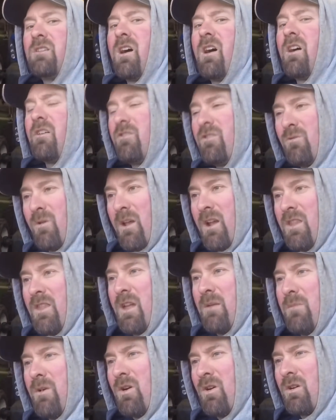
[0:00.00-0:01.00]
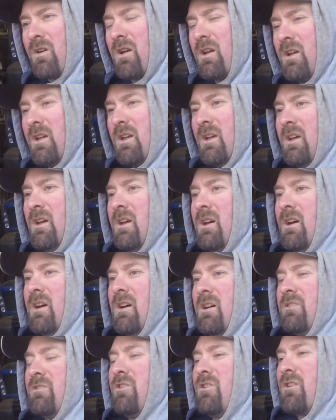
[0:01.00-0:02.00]
a hundredweight in that milk.
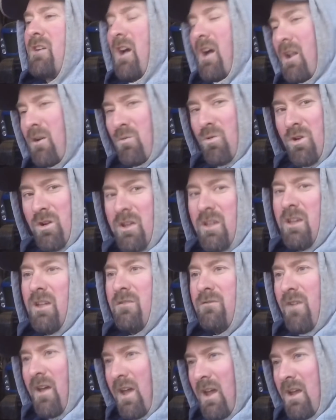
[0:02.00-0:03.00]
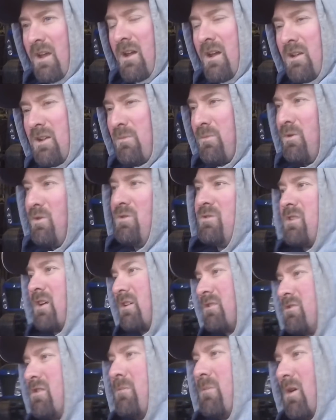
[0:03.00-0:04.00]
So you're kind of working in vain to produce
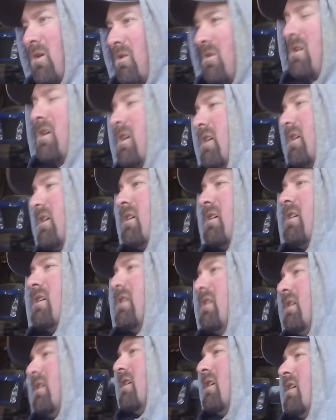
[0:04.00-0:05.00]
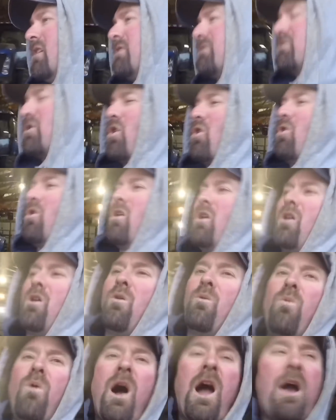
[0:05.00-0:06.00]
extra milk. So
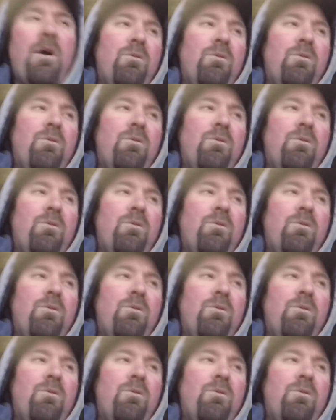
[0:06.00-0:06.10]
why